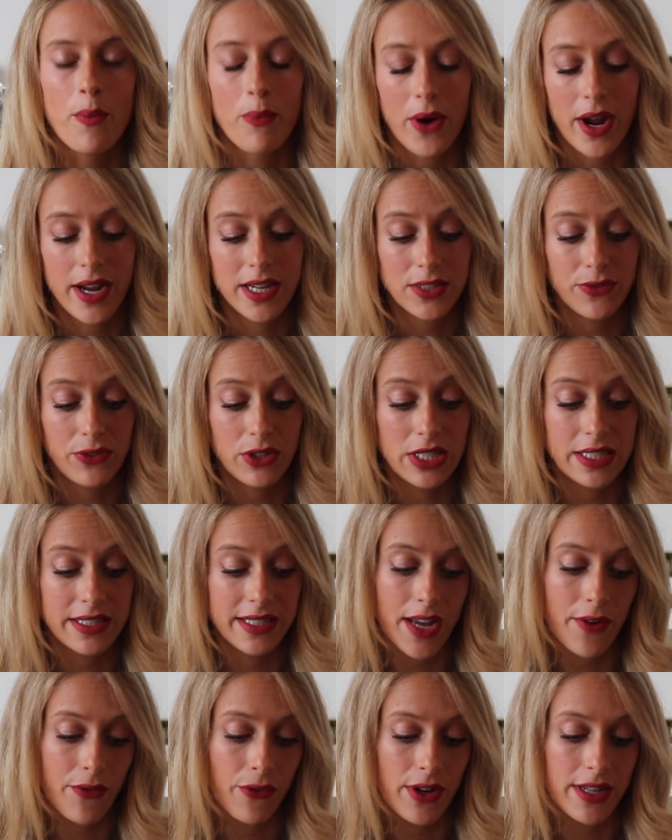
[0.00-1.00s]
price for a
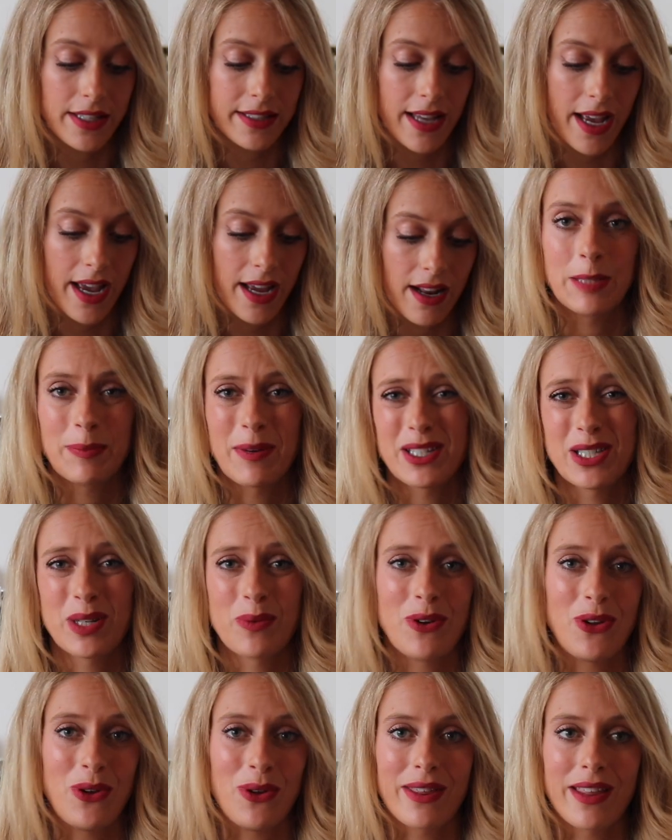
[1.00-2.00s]
discovery set, especially
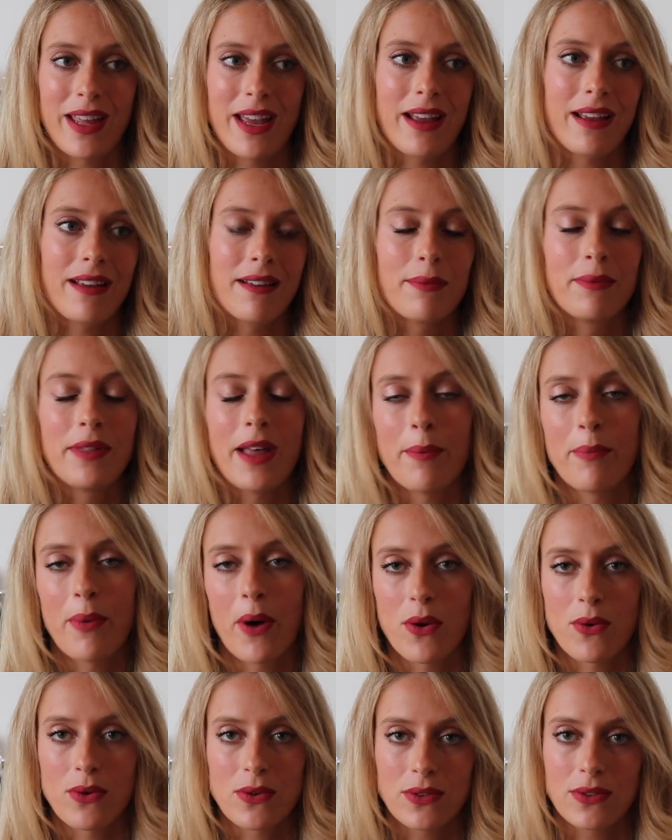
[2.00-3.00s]
when you think that
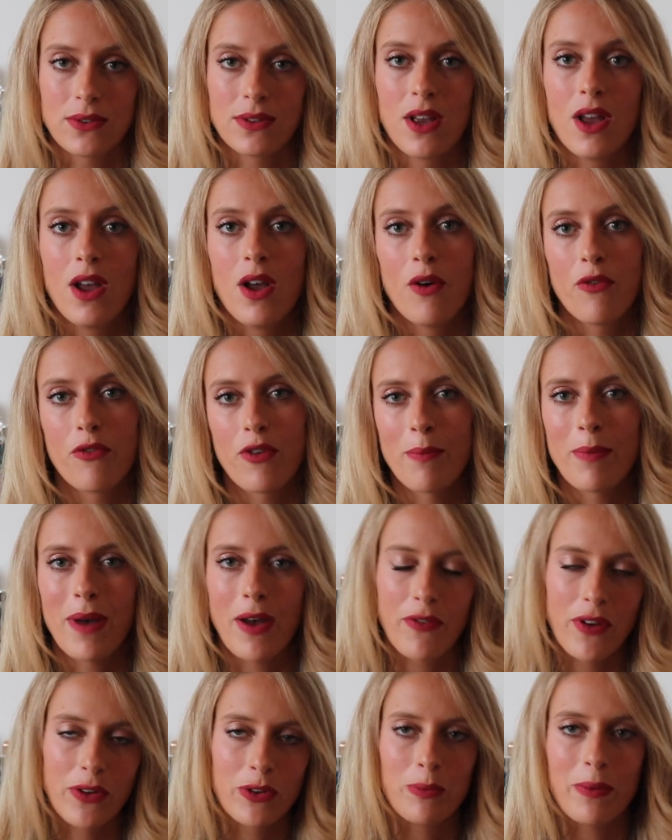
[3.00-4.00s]
bottles from
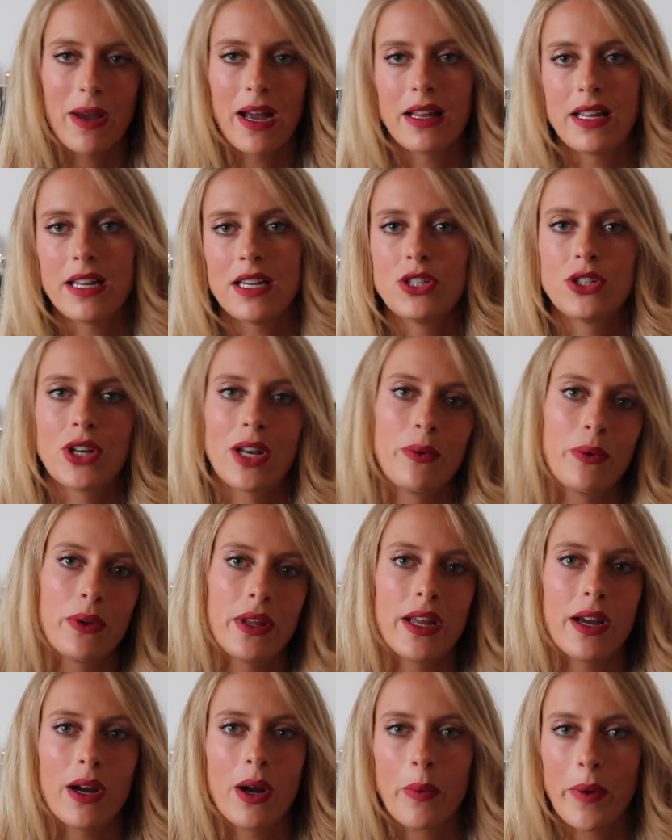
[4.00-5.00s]
Parfums de Marly
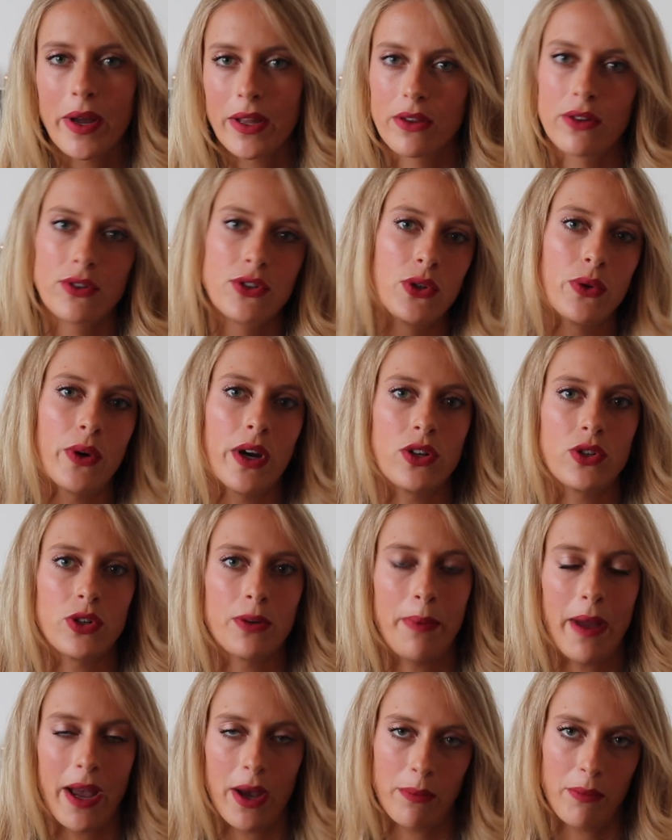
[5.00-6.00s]
generally are around the
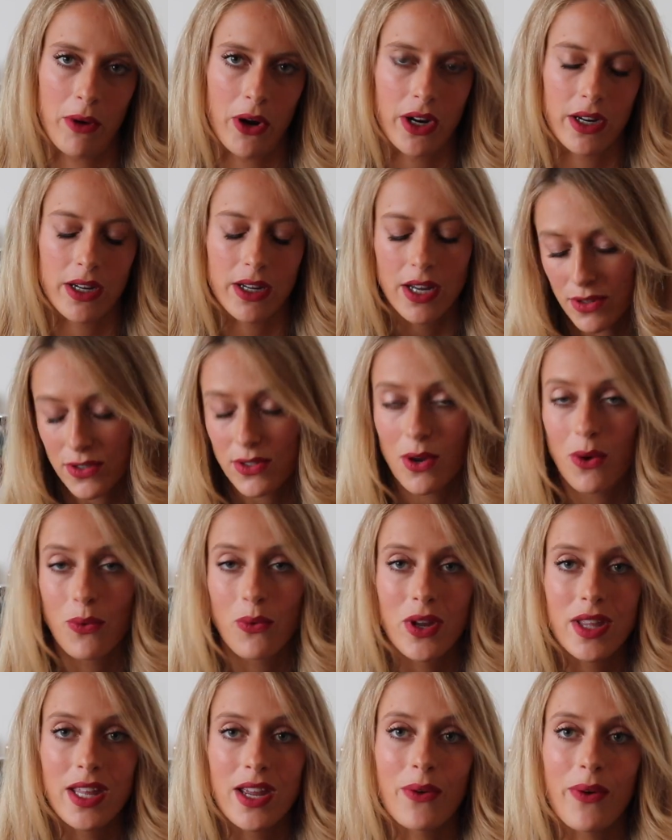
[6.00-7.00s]
£200 mark. So
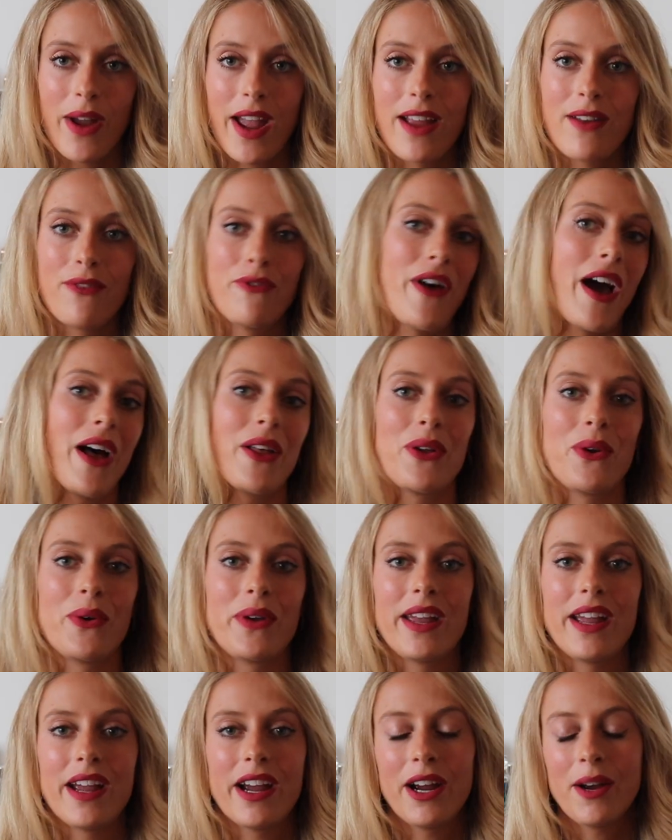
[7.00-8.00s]
really great value
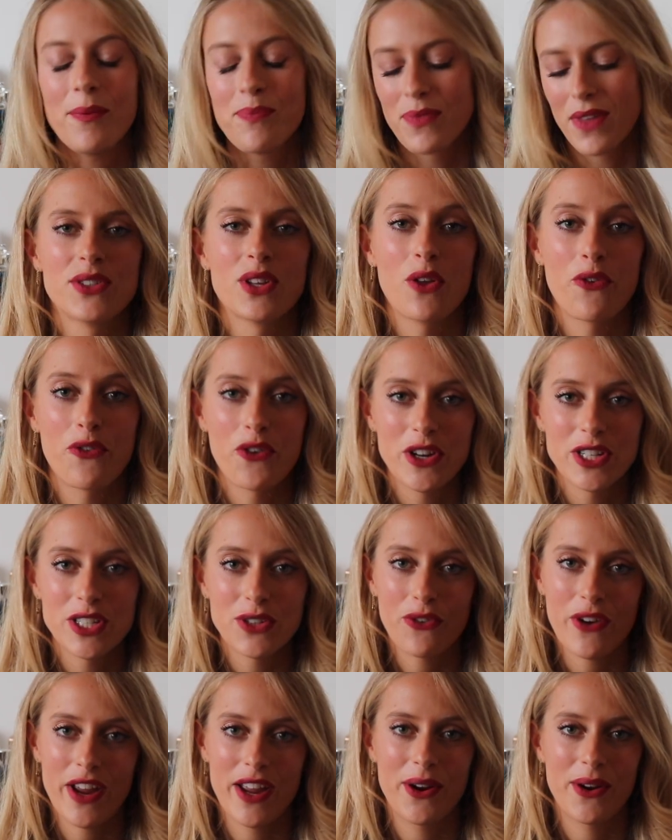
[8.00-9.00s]
here. So the
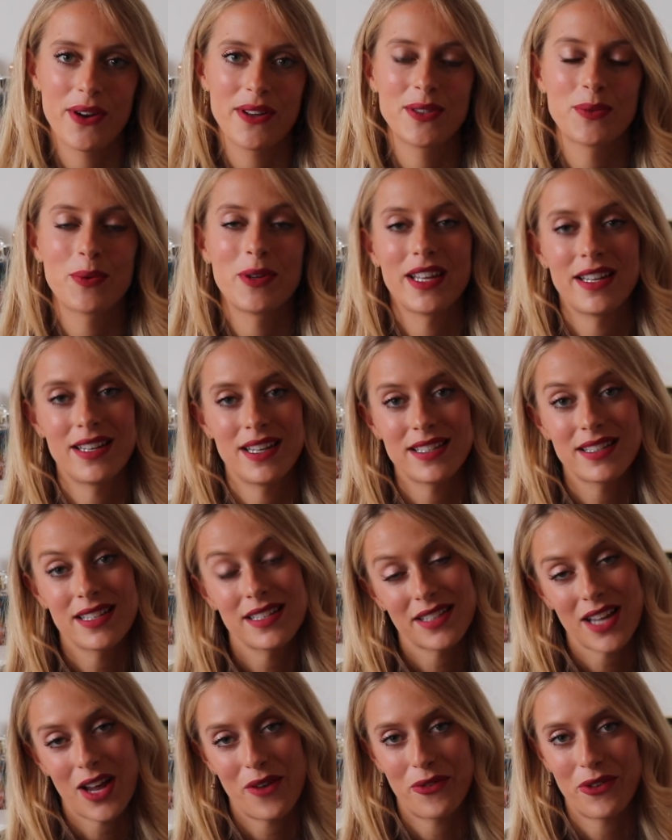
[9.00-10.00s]
first fragrance within this
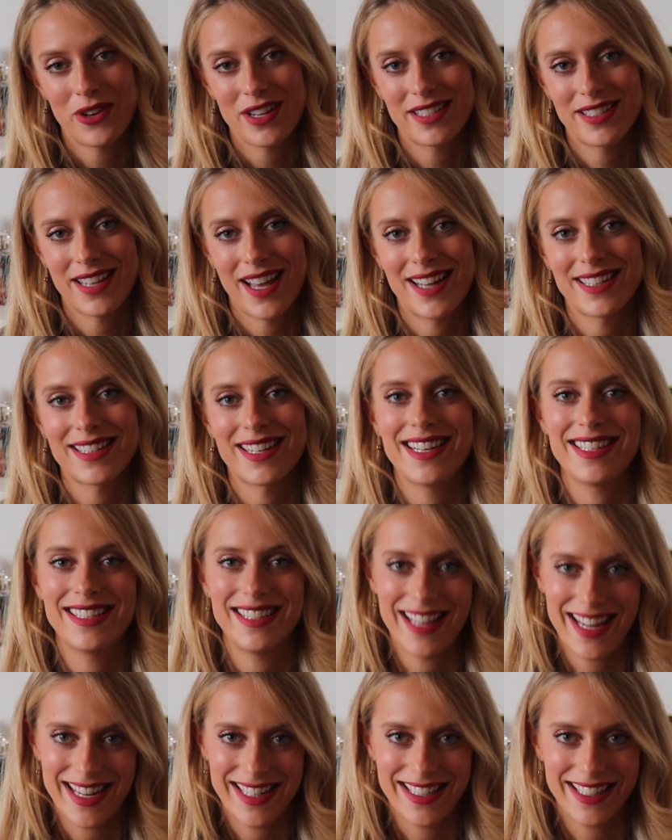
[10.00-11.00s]
discovery set
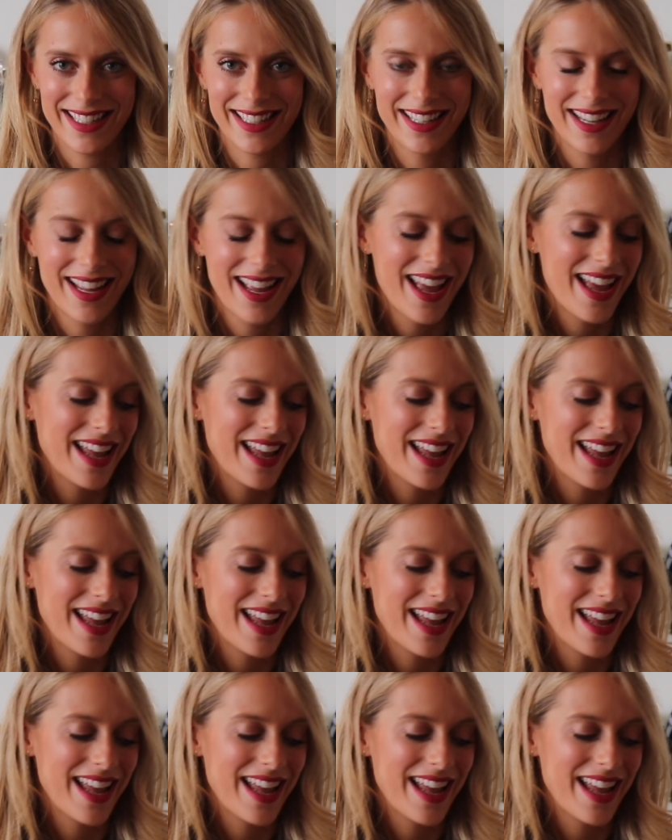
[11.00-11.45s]
is Layton.